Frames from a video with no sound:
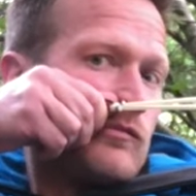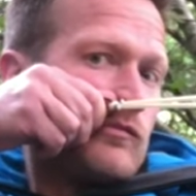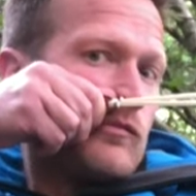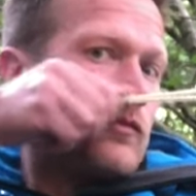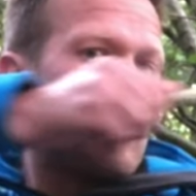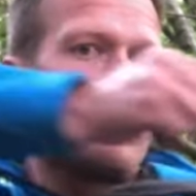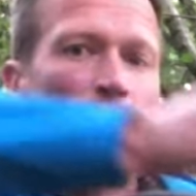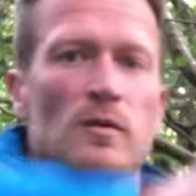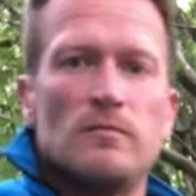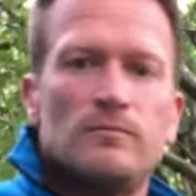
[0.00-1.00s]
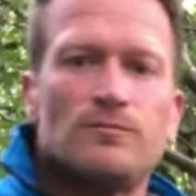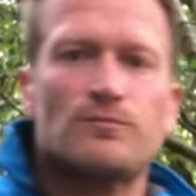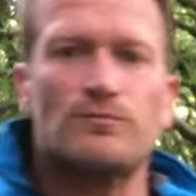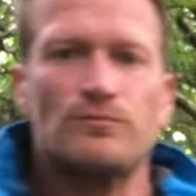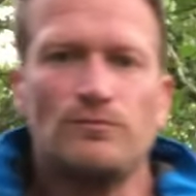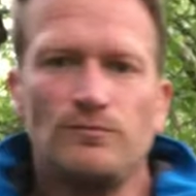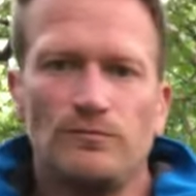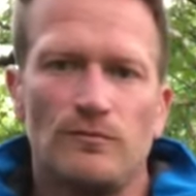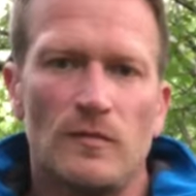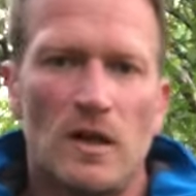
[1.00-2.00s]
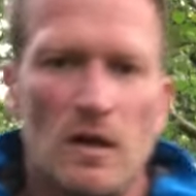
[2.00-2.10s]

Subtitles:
No one is speaking in this clip.